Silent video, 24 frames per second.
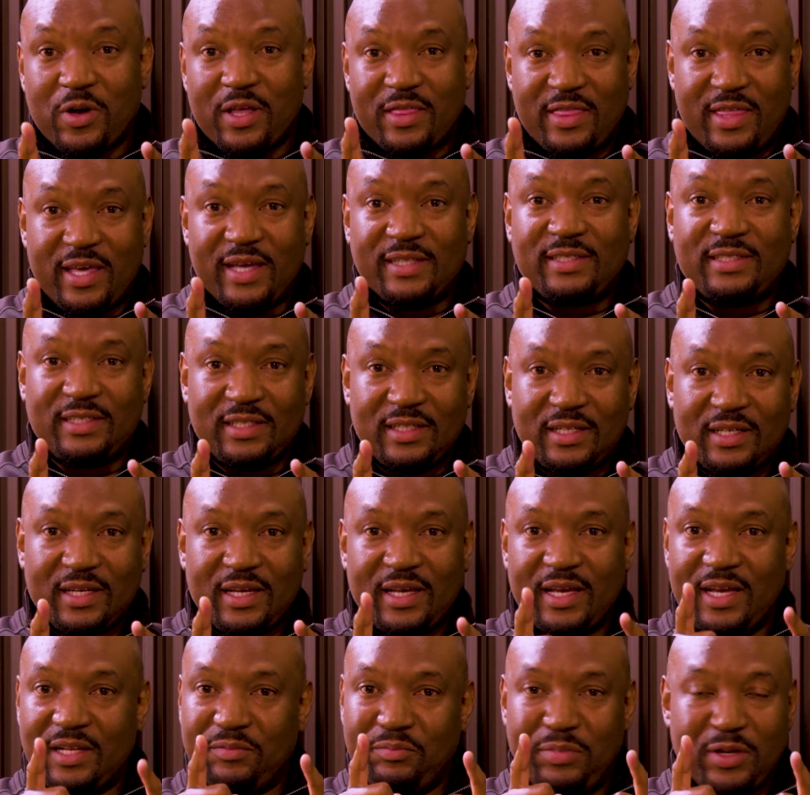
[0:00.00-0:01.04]
are 30
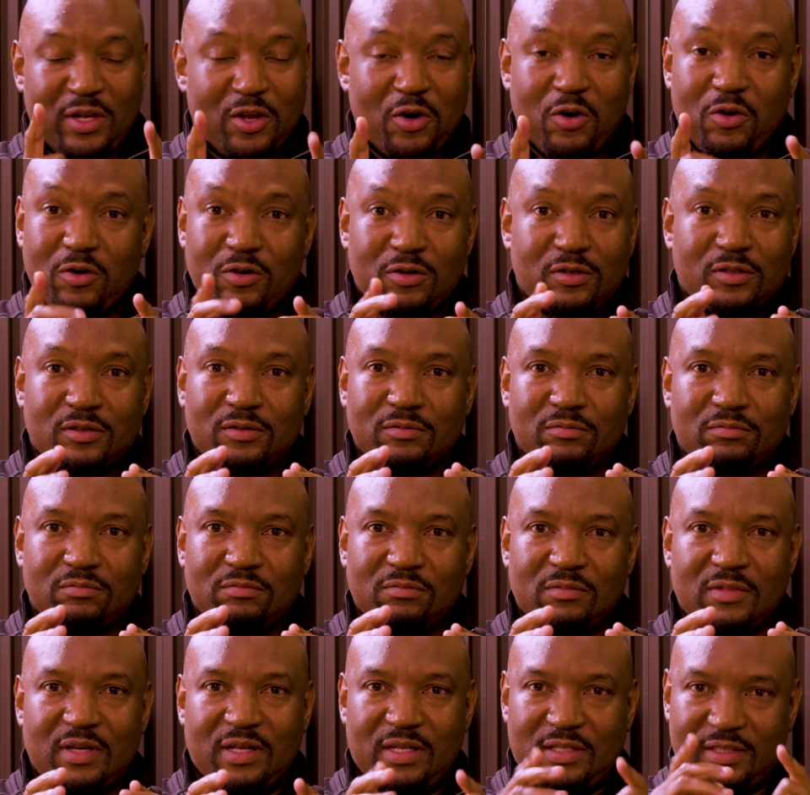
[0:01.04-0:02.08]
and below,
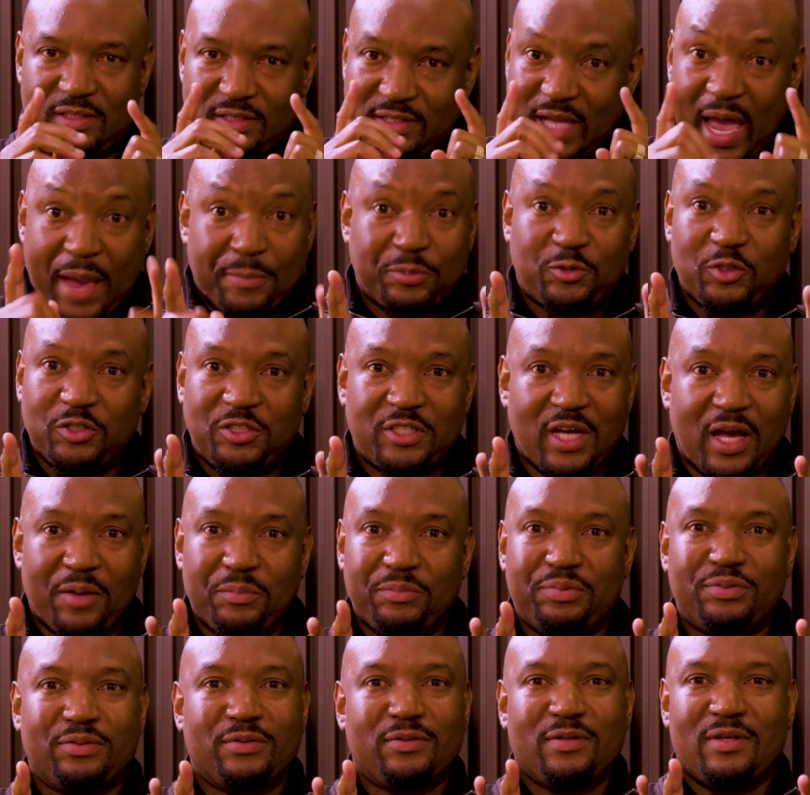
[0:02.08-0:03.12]
it's time to
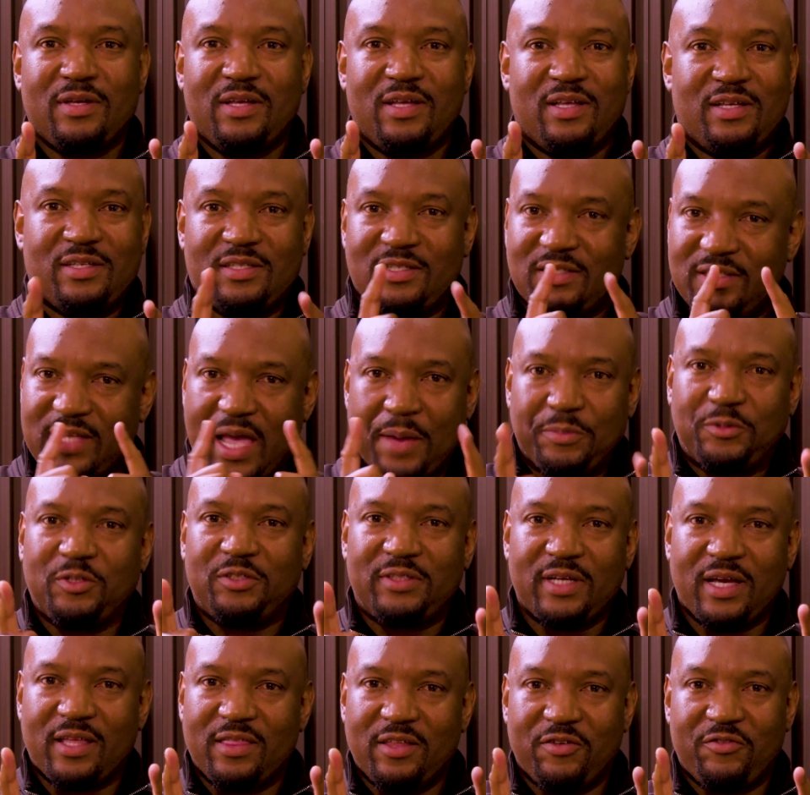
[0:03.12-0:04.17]
jump. It's time to
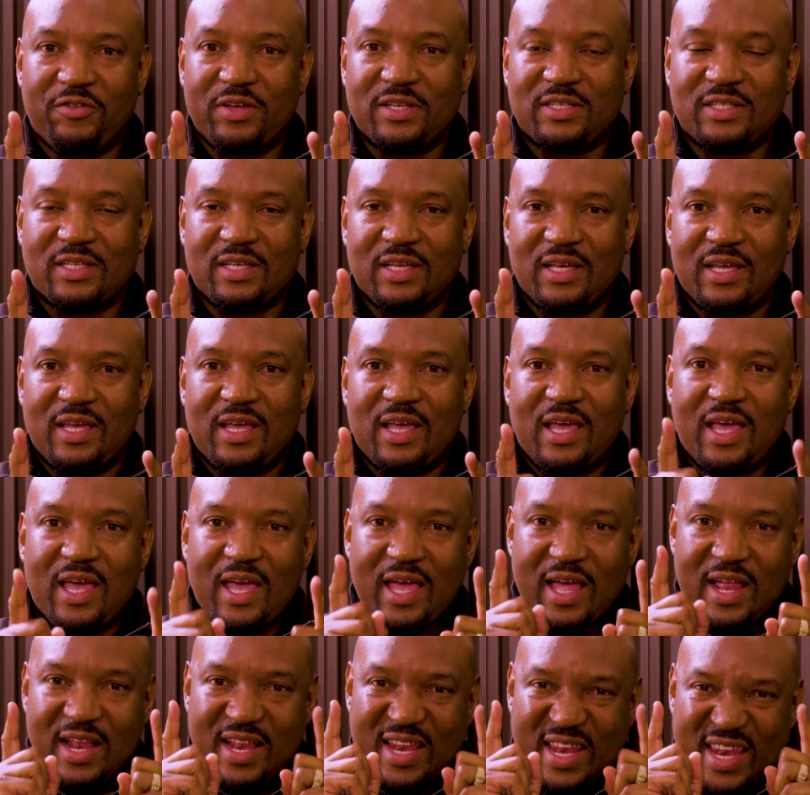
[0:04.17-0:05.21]
take the risk.
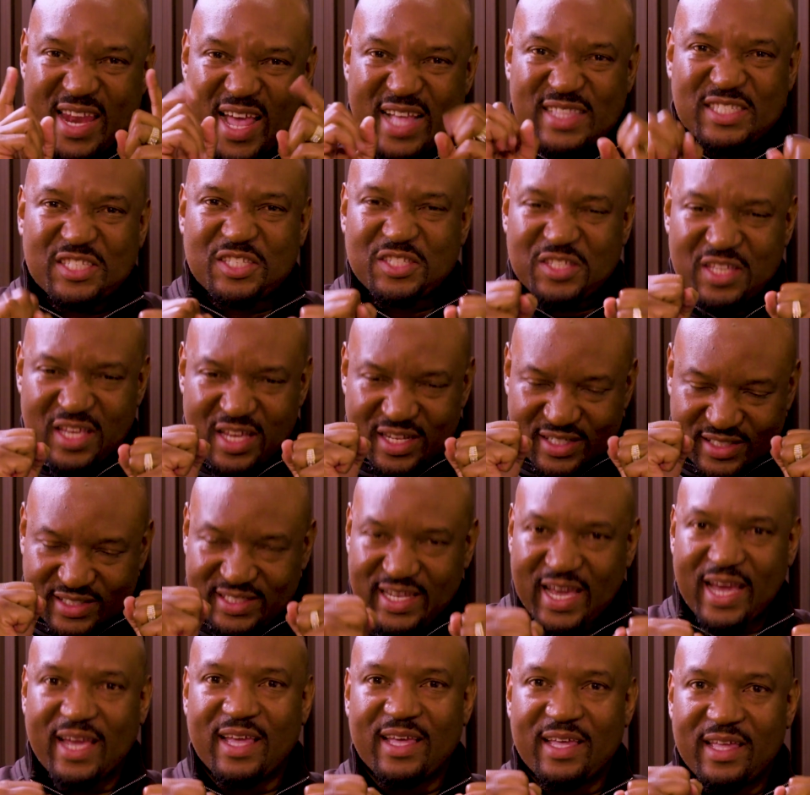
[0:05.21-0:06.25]
Let's
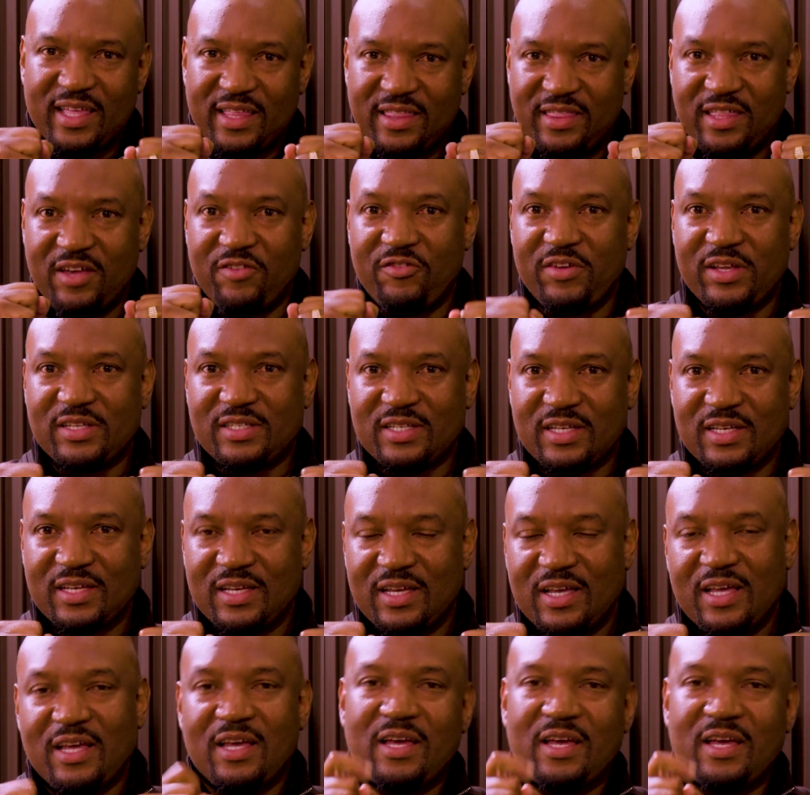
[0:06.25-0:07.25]
take the risk.